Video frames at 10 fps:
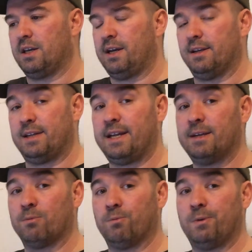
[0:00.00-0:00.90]
And he
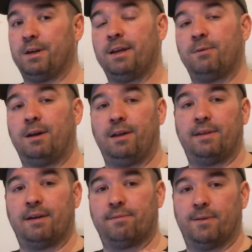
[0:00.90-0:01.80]
did really well at
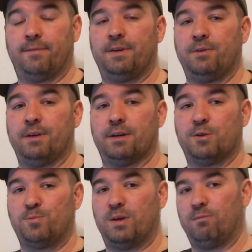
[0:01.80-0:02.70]
that for a few
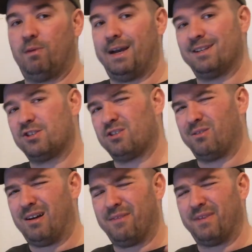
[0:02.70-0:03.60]
years, but as
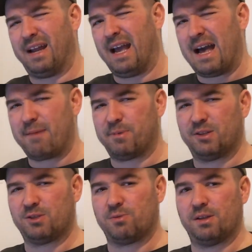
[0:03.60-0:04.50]
so often
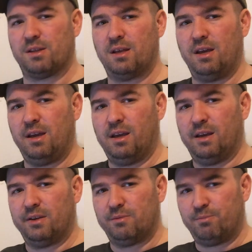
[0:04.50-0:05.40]
happens with
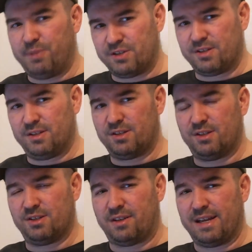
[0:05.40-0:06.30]

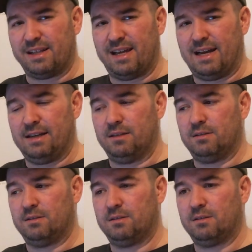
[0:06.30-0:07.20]
businesses like that,
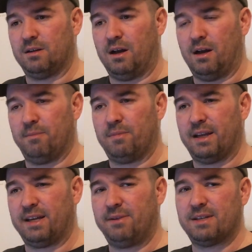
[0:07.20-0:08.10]

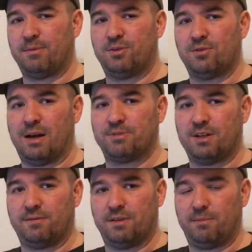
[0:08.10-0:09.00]
like he was able to drop
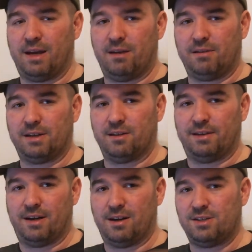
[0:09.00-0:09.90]
stuff in the mail here
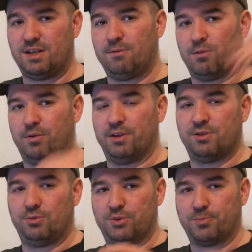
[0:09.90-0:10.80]
and there as he rode his
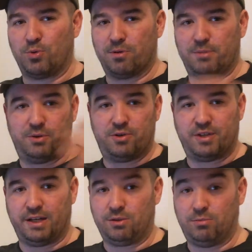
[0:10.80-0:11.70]
dual sport
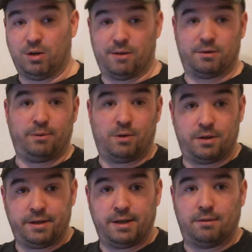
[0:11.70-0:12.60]
motorcycle wherever he
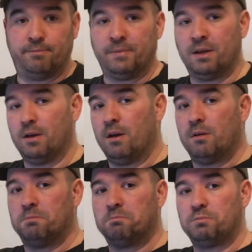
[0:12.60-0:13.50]
wanted to go.
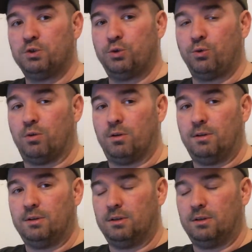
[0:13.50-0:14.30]
Cool.